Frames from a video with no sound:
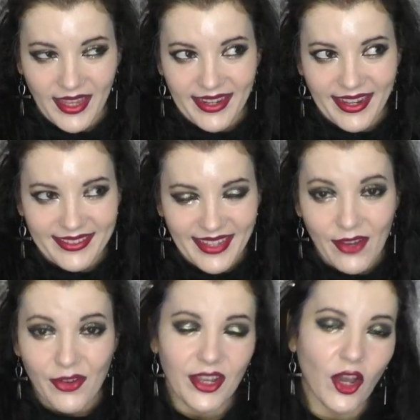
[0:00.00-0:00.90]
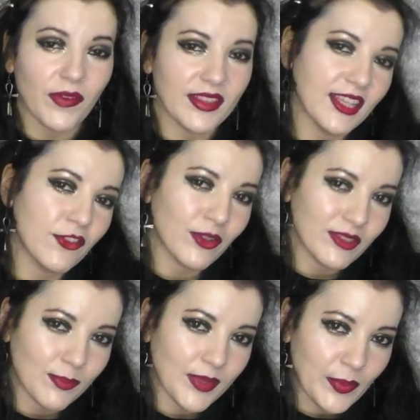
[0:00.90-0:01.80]
the category of
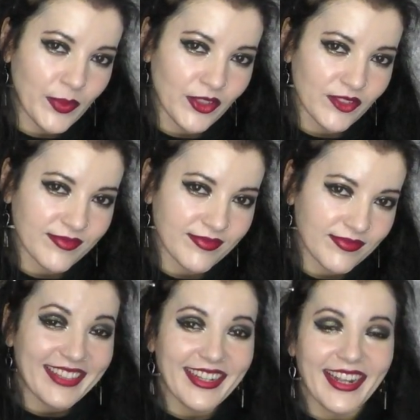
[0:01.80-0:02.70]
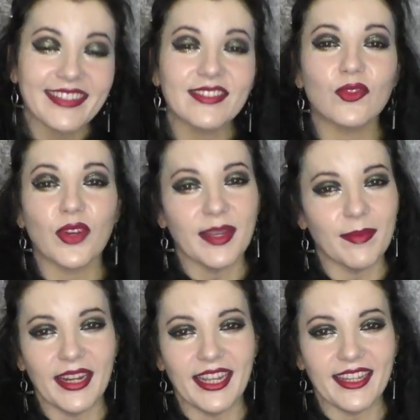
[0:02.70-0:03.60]
indigenous people is an
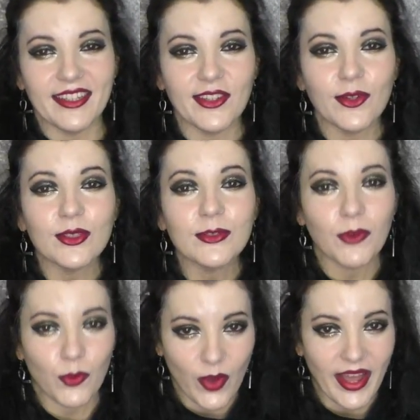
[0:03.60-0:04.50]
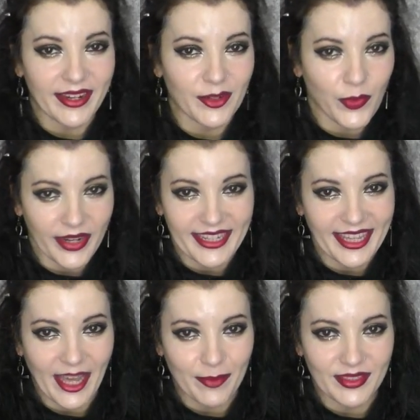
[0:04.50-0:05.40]
extremely useful one when it
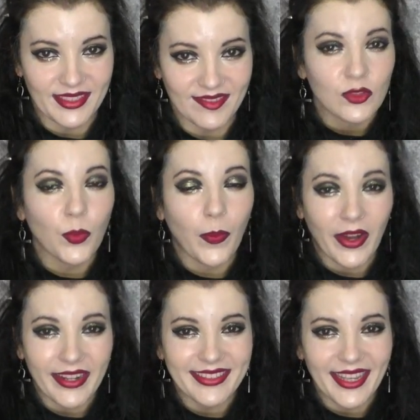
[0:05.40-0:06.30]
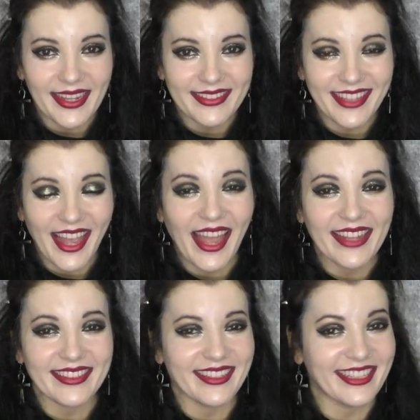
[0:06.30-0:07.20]
comes to politics
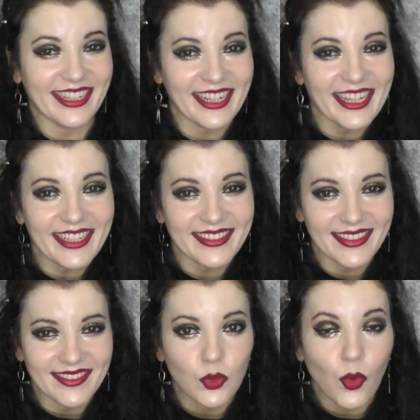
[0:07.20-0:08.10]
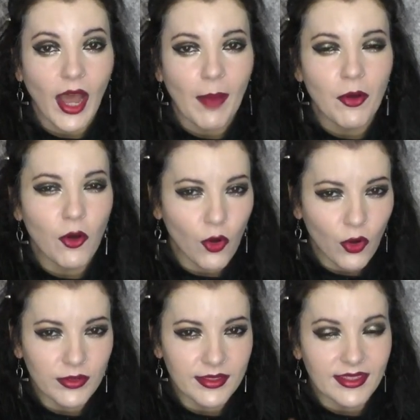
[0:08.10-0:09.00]
and the need to
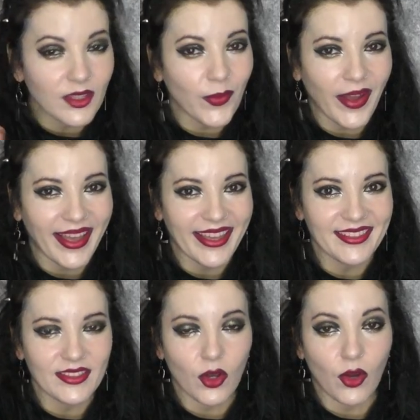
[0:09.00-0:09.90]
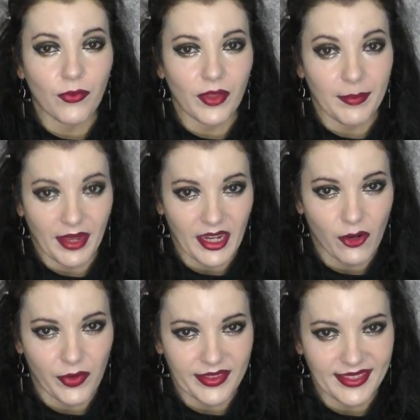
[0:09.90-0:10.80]
uphold the rights of a
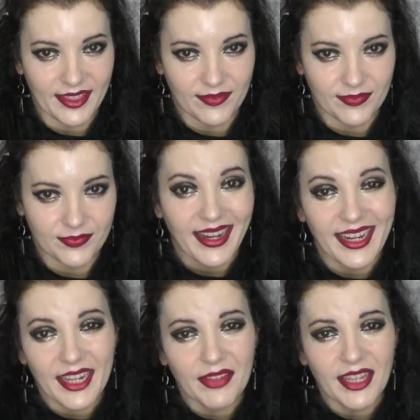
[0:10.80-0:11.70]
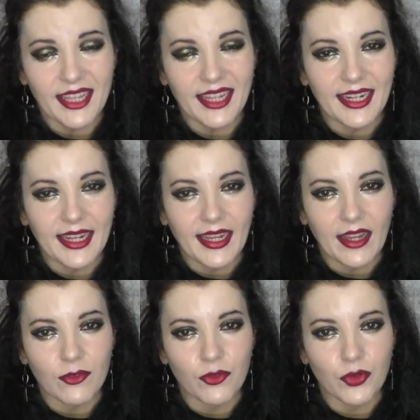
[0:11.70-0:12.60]
minority. Living in a
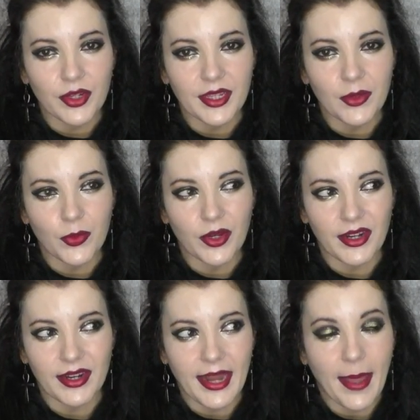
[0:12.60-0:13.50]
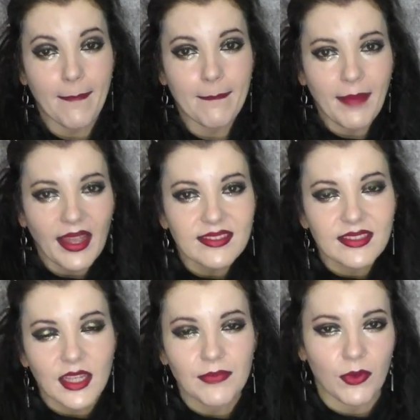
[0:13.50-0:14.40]
country where a
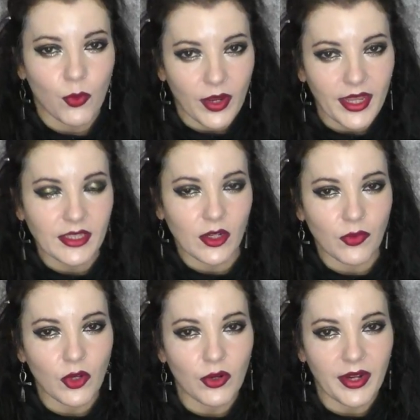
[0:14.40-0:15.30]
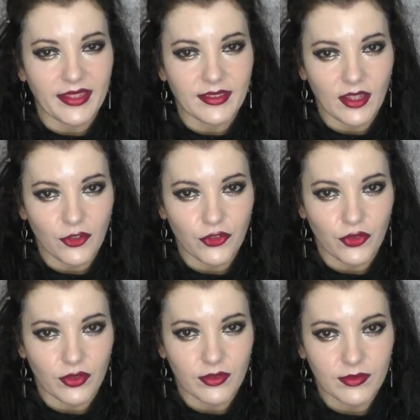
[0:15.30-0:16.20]
massive wave of
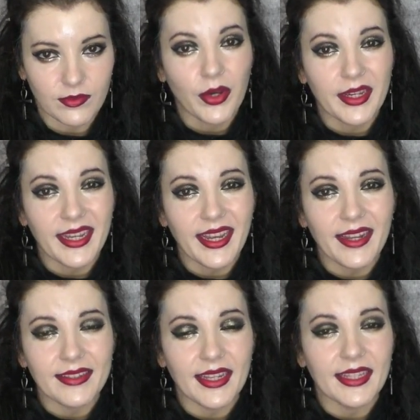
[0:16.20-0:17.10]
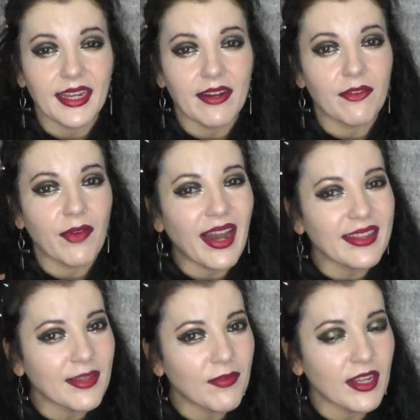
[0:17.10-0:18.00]
colonization occurred in a
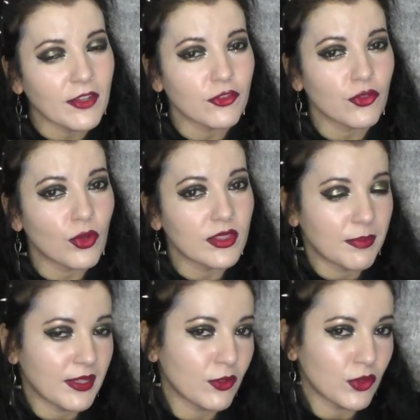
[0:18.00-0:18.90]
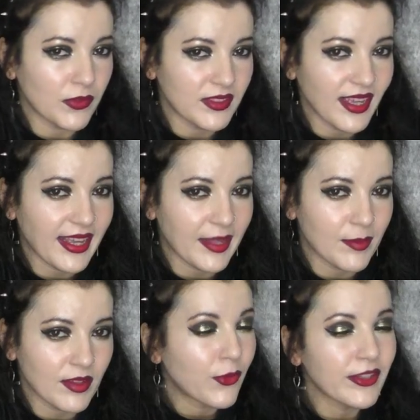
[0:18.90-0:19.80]
relatively short period of
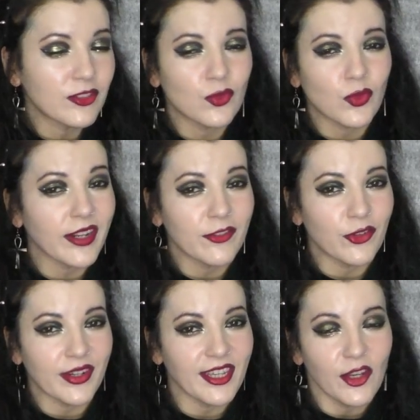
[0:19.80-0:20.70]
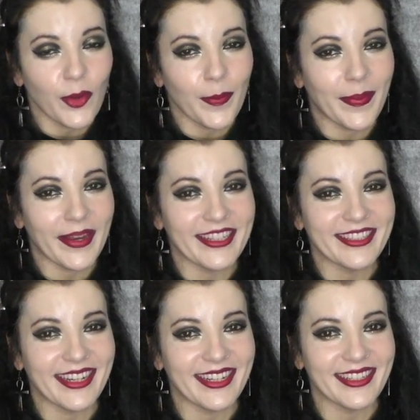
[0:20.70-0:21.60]
time, restructuring
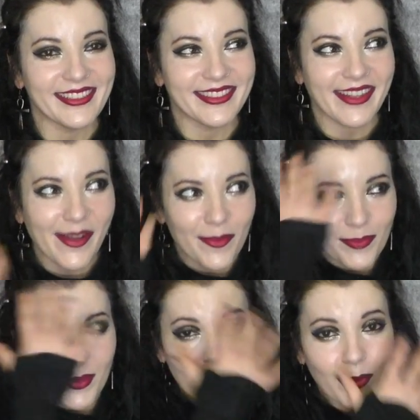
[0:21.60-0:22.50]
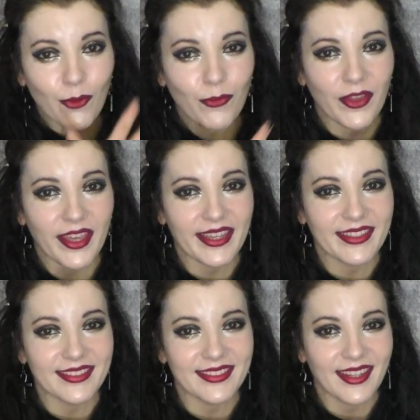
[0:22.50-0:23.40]
completely the people
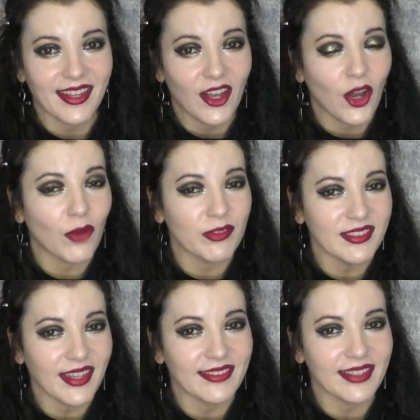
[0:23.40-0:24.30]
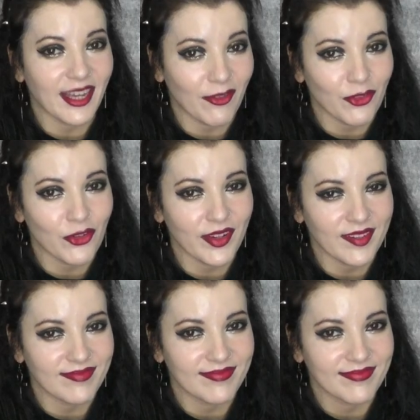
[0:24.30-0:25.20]
face of said country.
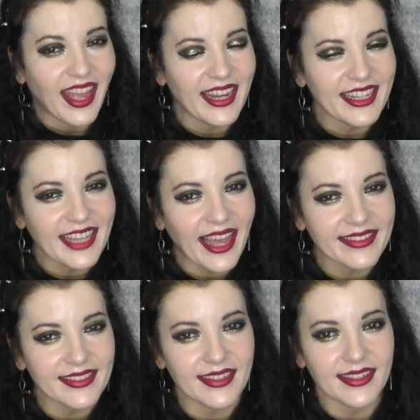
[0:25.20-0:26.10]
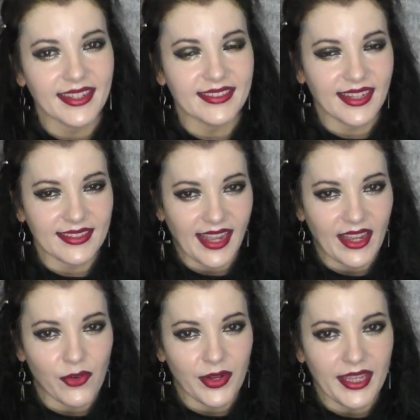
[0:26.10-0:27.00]
And yet, this
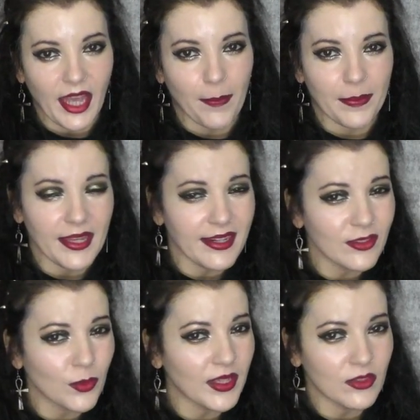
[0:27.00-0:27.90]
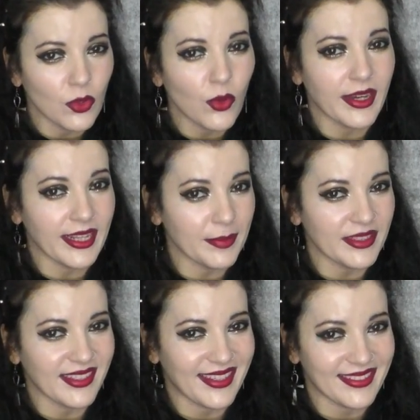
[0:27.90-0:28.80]
category appears to be too
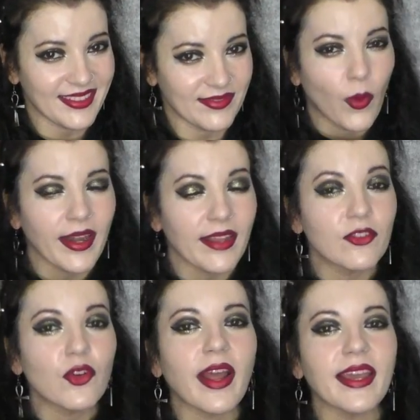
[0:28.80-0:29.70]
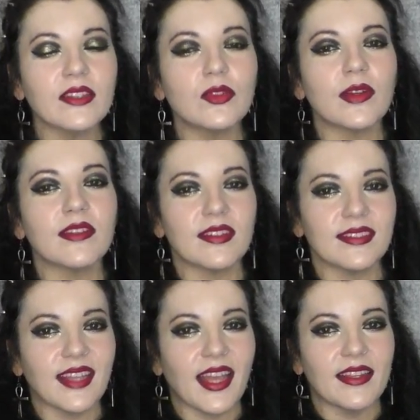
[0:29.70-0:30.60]
limited when trying to
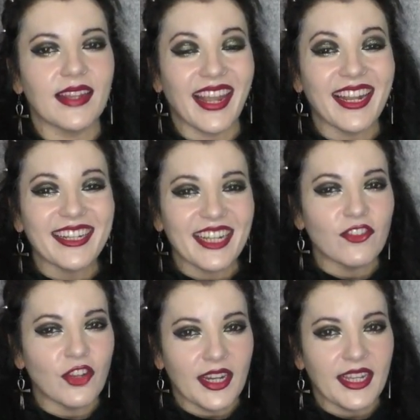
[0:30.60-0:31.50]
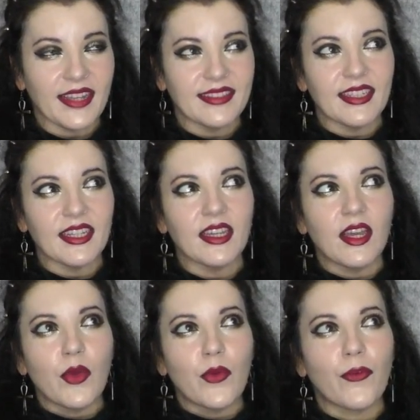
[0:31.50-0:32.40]
understand indigeneity
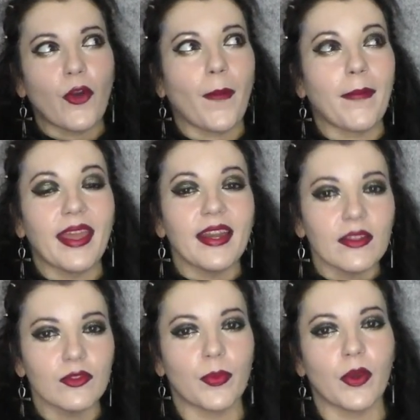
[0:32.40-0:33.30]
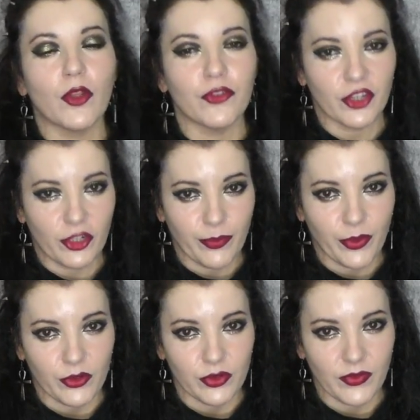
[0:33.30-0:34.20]
from an anthropological
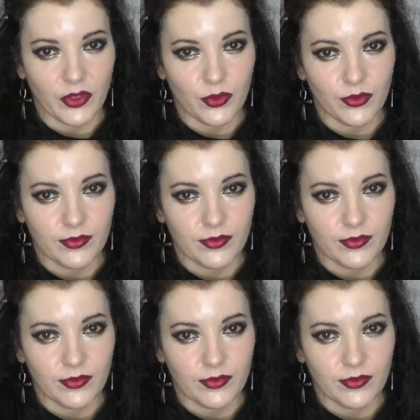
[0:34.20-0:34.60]
point of view